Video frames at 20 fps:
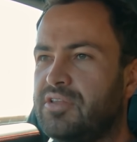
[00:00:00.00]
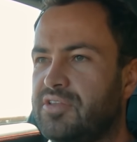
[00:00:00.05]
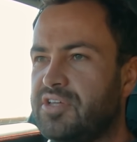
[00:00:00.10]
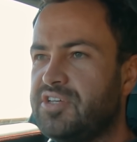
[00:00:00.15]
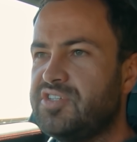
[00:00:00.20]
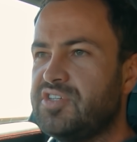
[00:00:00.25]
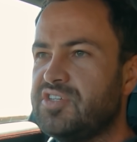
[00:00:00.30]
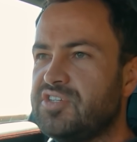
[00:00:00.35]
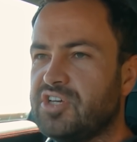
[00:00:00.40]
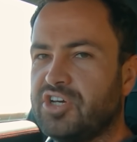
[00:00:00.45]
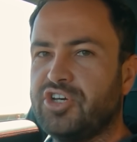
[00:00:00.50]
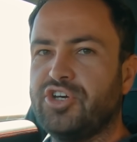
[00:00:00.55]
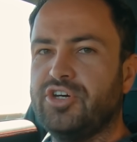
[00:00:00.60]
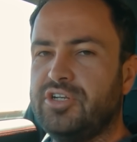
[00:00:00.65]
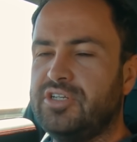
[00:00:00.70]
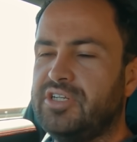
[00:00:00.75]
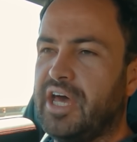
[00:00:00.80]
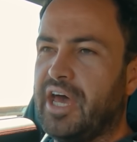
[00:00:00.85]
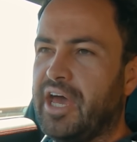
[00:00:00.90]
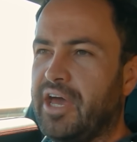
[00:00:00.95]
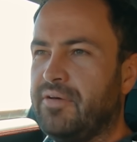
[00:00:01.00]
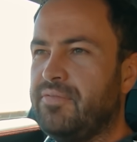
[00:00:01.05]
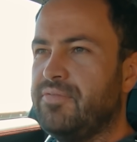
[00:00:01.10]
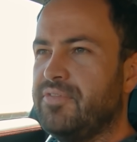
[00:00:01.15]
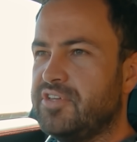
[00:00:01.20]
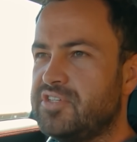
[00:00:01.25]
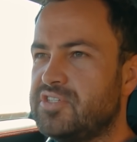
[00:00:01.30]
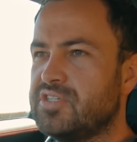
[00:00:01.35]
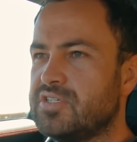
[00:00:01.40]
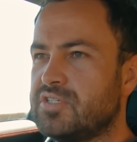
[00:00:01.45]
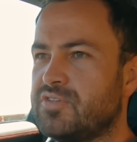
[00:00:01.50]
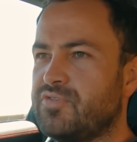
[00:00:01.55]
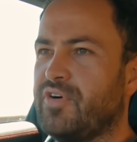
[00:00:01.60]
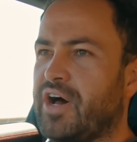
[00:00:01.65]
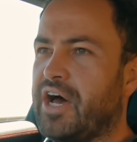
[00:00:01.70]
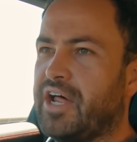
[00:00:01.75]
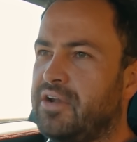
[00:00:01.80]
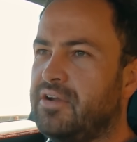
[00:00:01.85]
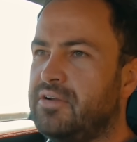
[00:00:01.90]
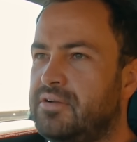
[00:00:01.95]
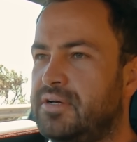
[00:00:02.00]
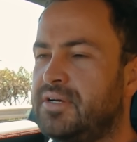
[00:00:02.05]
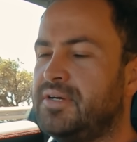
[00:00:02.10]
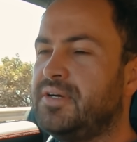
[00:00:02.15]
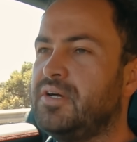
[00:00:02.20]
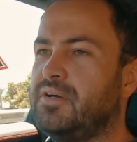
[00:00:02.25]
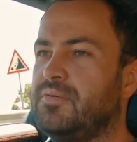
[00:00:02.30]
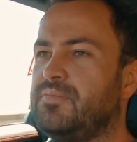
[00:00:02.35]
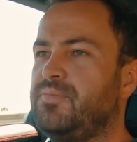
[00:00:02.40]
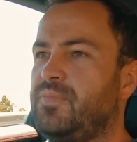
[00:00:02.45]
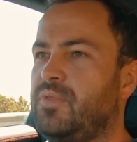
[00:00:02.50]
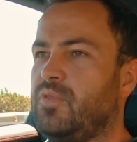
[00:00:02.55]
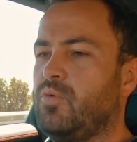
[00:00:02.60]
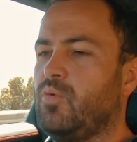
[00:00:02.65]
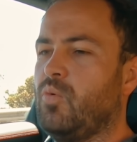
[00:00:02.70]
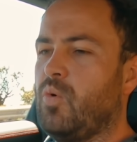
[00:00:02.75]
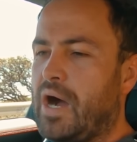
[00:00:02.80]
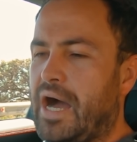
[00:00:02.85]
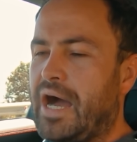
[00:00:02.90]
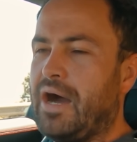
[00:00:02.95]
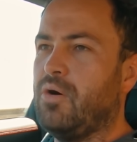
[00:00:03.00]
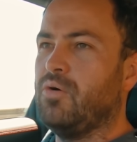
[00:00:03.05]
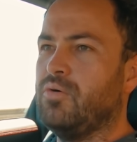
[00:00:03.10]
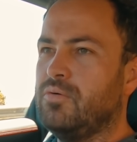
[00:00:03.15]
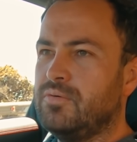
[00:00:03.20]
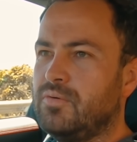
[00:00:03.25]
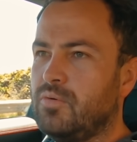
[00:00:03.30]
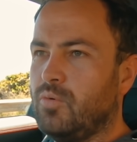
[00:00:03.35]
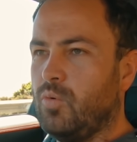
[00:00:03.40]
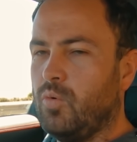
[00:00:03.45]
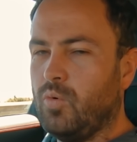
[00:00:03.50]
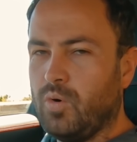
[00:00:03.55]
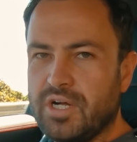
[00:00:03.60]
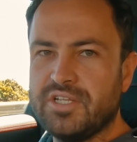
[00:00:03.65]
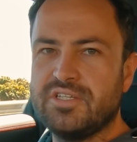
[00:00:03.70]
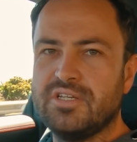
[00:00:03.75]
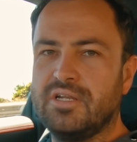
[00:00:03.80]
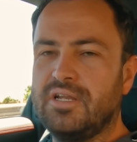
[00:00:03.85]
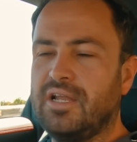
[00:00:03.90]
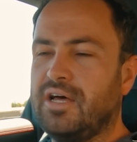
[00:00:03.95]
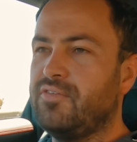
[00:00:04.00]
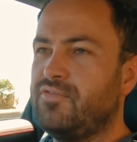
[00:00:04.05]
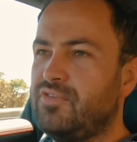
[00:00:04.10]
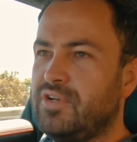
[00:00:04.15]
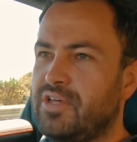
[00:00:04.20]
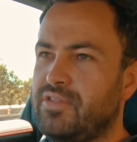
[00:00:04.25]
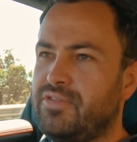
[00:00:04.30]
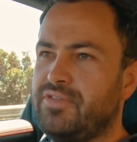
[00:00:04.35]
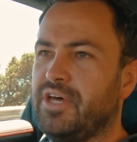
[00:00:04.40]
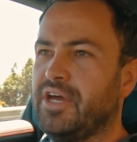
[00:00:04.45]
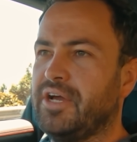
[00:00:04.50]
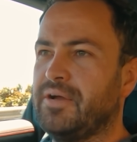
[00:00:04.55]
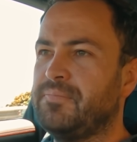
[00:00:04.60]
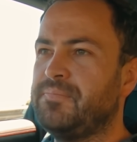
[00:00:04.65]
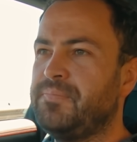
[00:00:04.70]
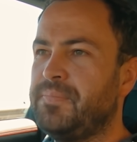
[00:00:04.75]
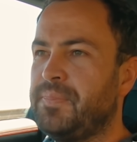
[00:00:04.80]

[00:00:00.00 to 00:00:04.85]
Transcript: This is a good day, this is fun. Wow, what a lovely thing.